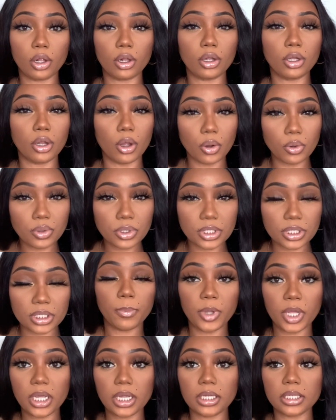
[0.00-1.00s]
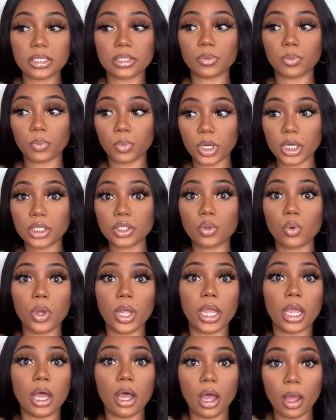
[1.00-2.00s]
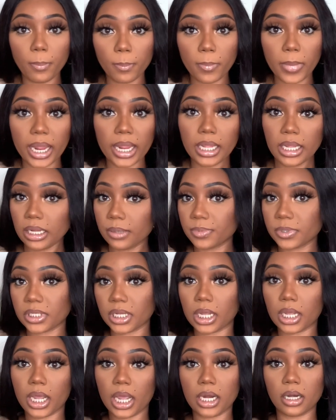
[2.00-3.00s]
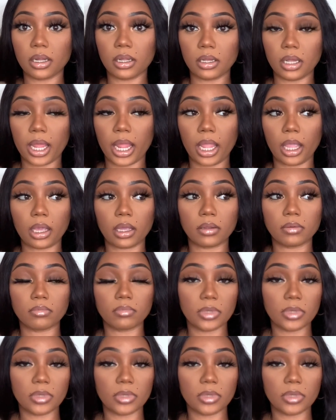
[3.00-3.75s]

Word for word: close because when it's going up my hips, it kind of like,